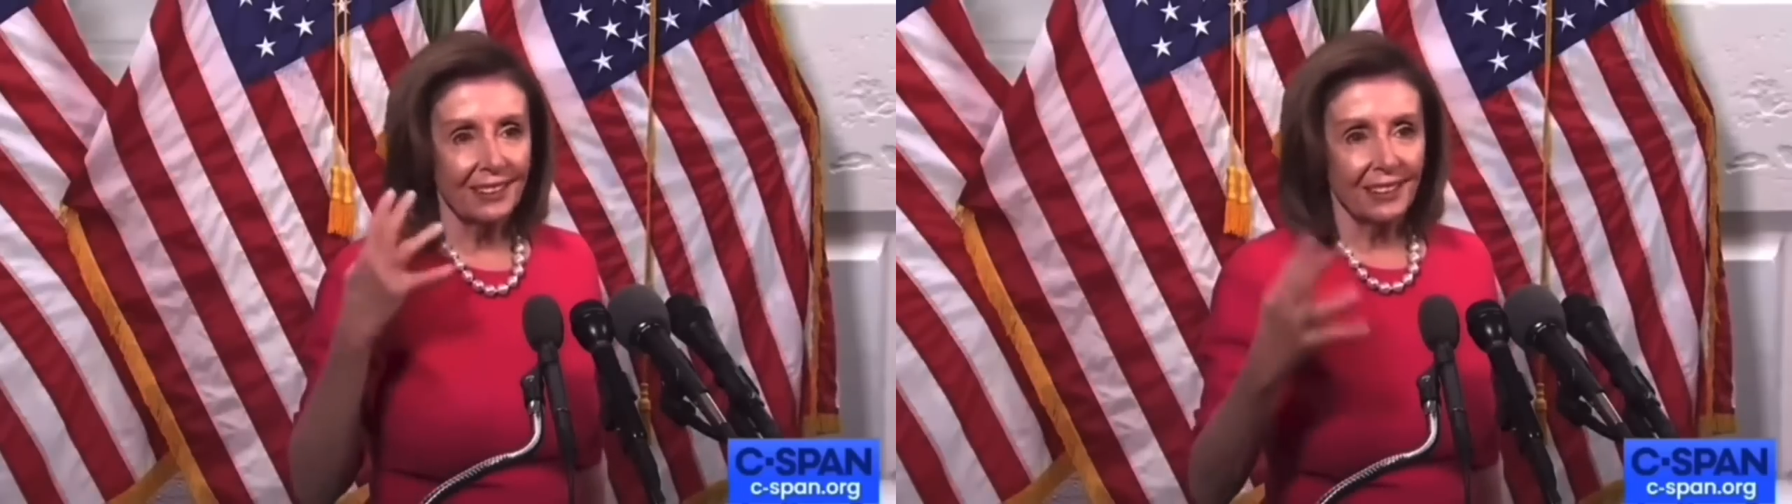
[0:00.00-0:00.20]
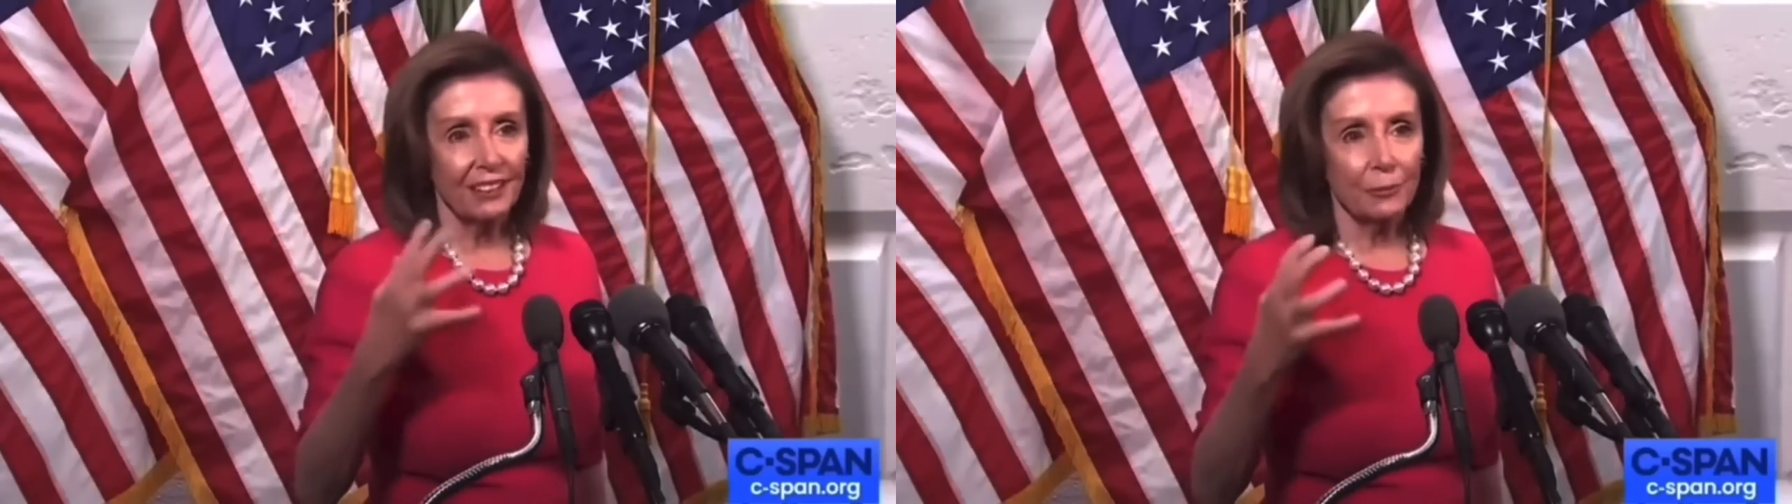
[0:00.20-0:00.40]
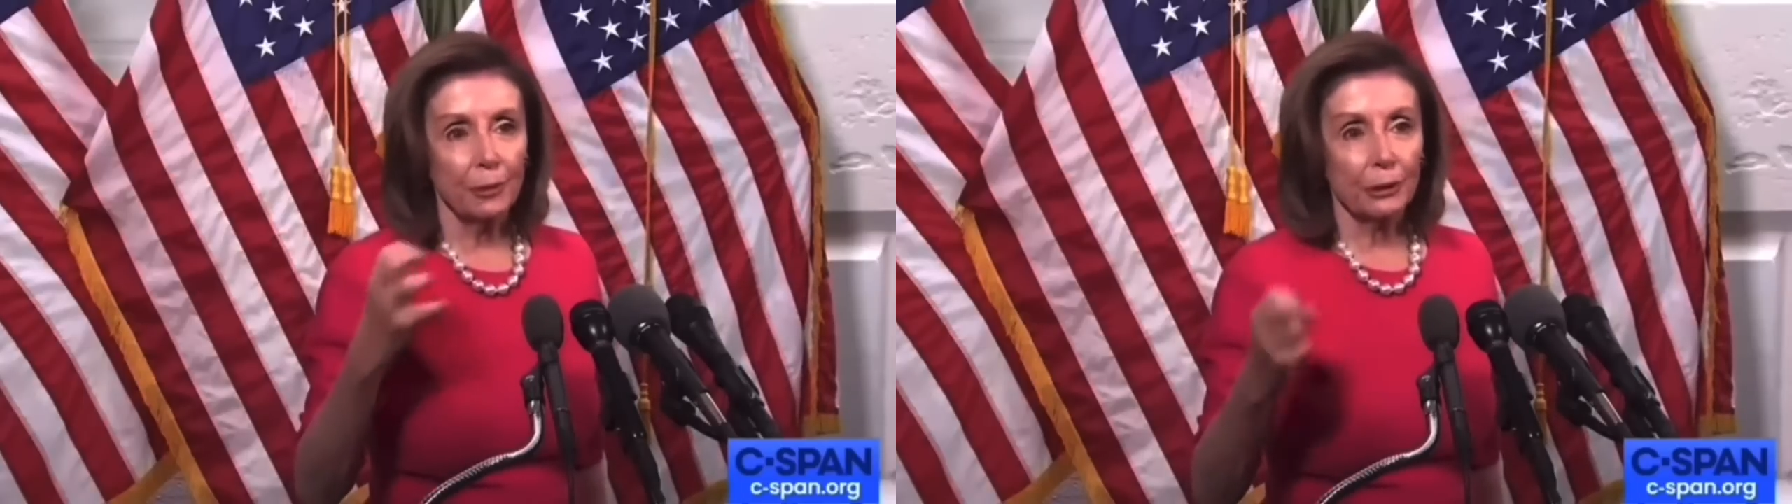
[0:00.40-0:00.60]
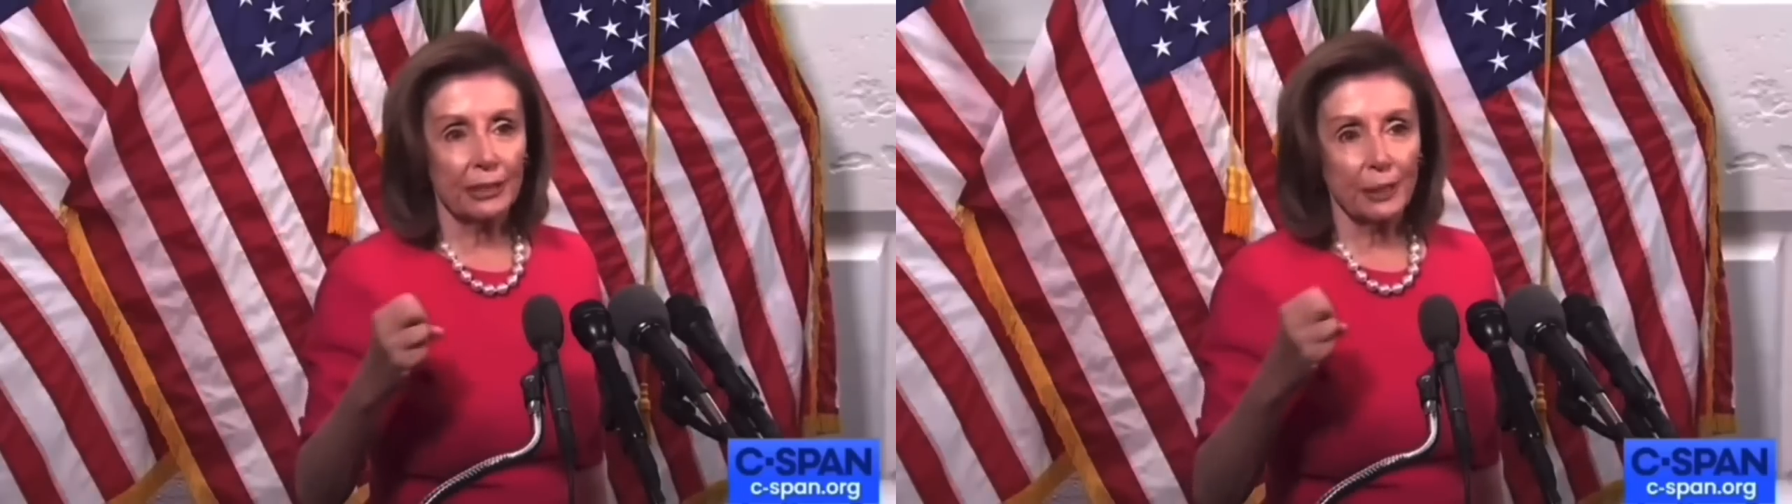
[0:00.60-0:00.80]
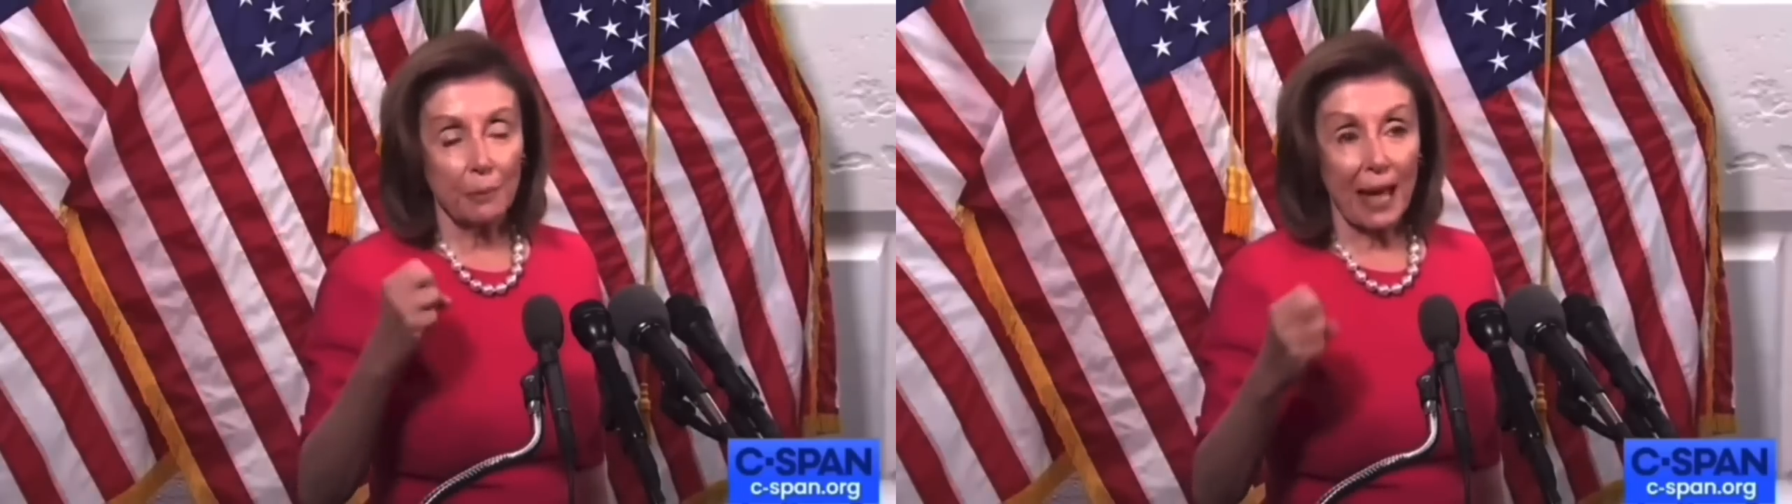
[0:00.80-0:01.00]
of
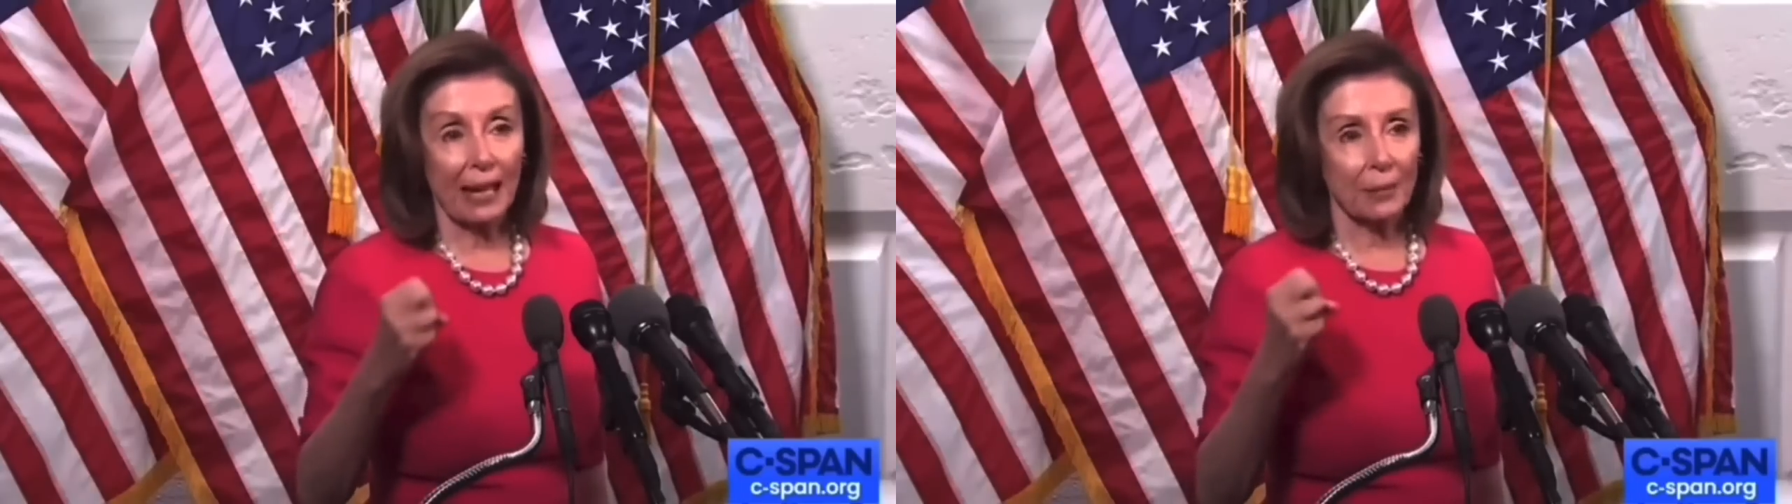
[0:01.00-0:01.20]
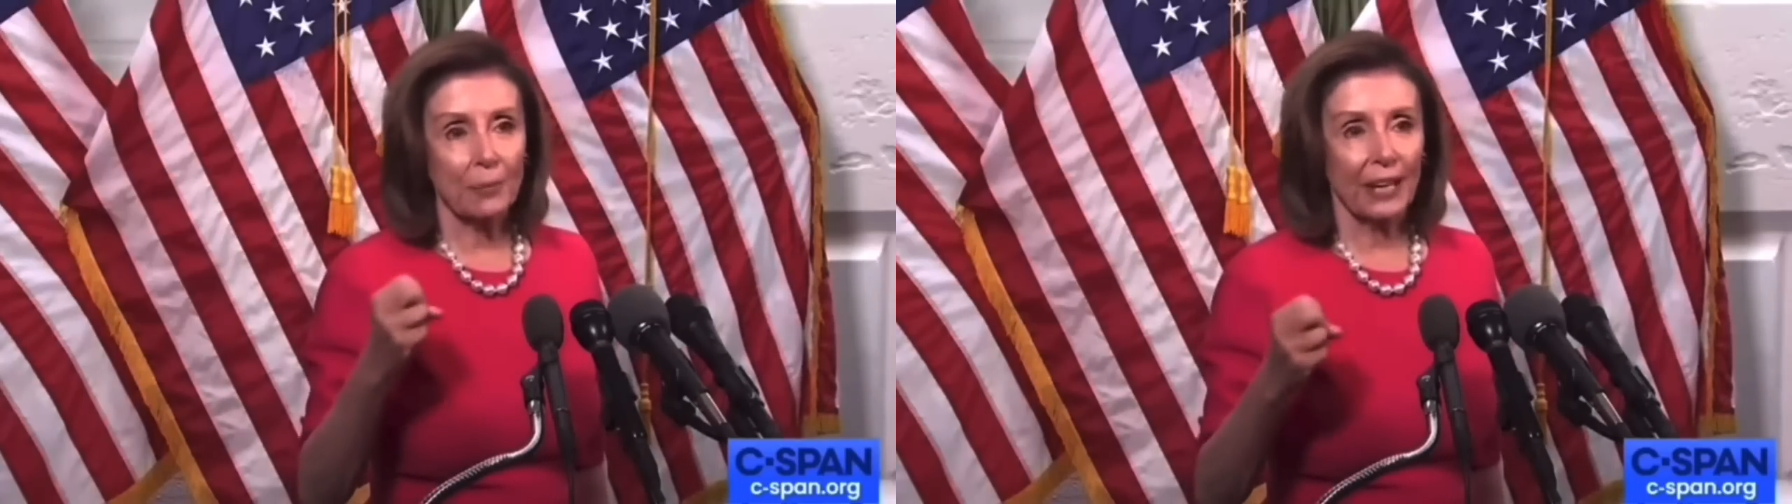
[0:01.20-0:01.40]
building back